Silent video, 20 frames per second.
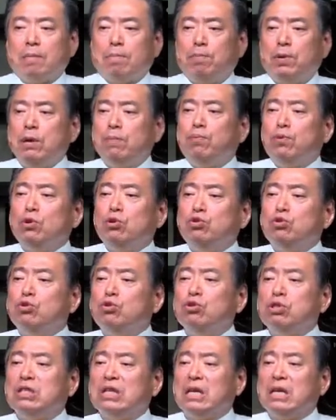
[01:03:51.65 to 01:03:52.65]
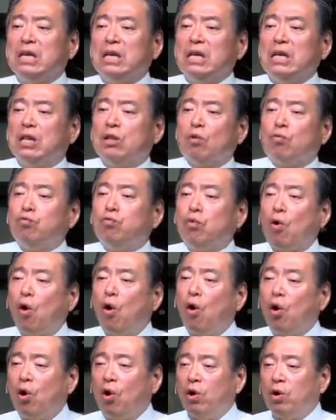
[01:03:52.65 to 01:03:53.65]
people using it in a
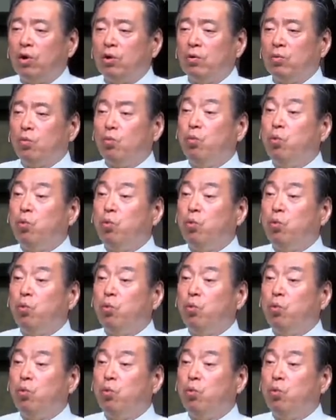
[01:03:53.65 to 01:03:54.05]
wrong